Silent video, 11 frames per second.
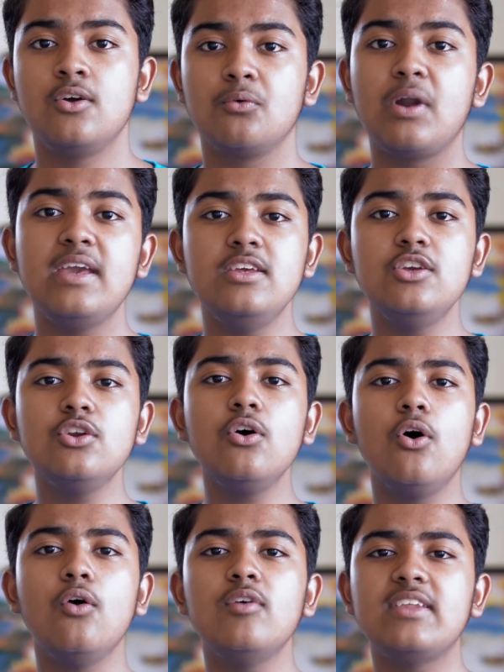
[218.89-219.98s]
right? You don't
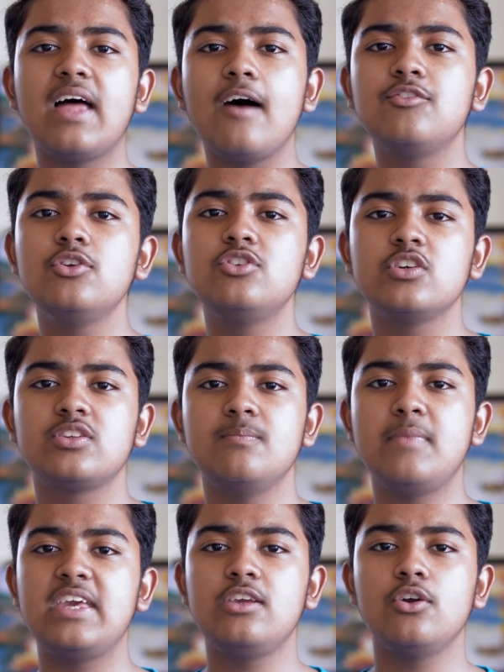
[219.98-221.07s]
always have to just
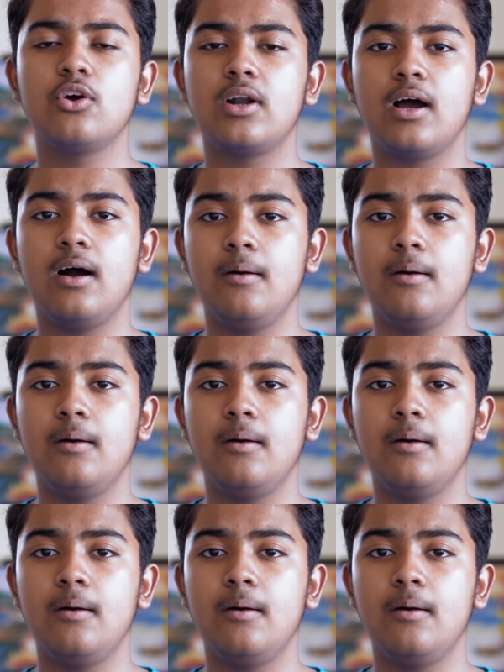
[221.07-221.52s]
make your